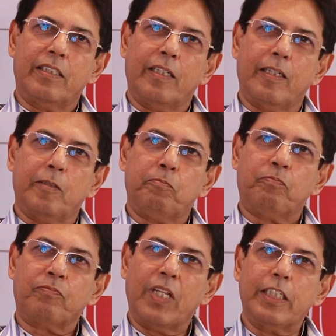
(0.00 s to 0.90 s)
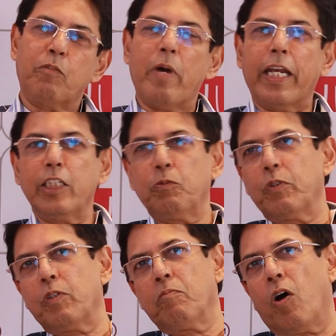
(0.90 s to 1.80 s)
uh, is a marriage
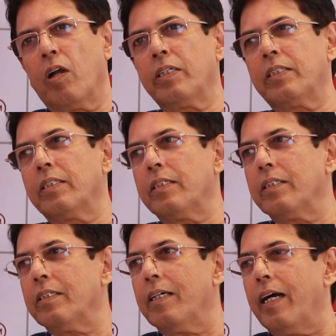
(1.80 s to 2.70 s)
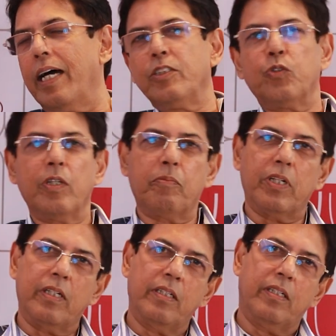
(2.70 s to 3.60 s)
between malt and
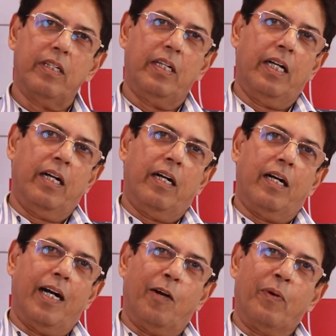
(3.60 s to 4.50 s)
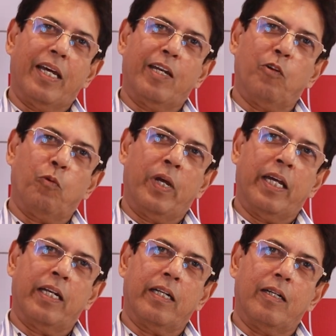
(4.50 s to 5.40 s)
juniper, where
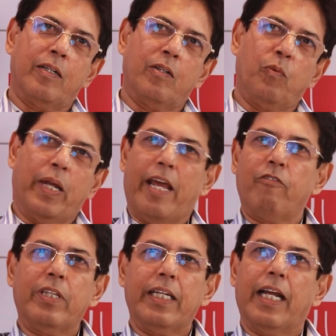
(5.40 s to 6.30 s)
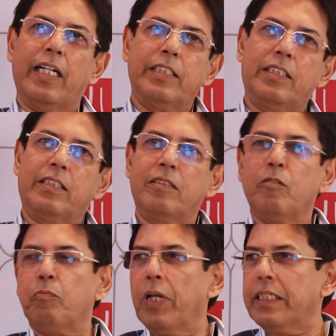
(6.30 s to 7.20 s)
where where everything else
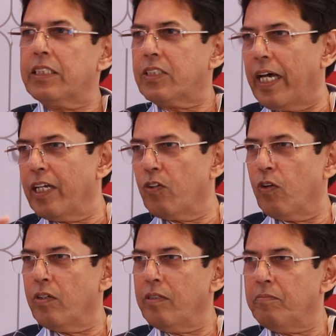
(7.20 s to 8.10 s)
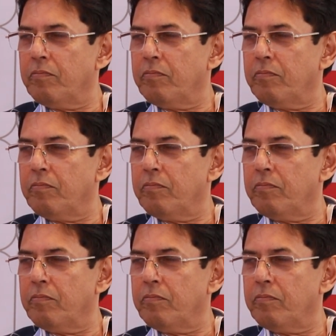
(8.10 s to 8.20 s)
plays a side role